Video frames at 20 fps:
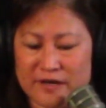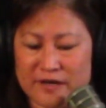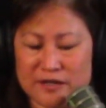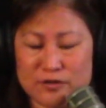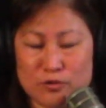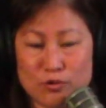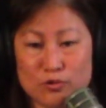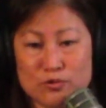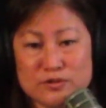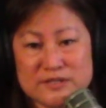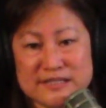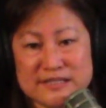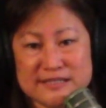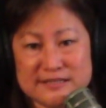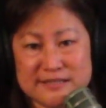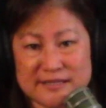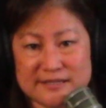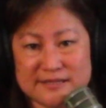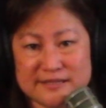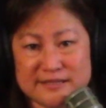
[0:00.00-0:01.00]
on
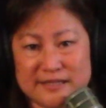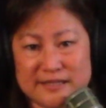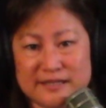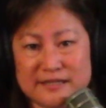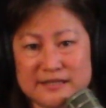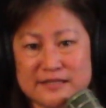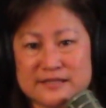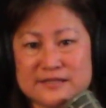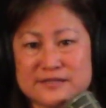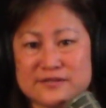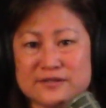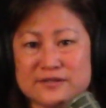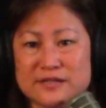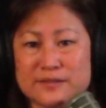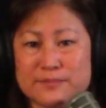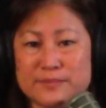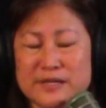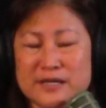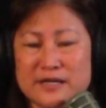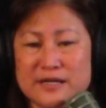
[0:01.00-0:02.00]
OC16 is going
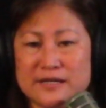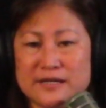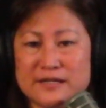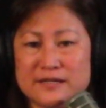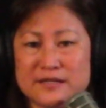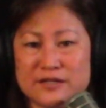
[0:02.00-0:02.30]
to be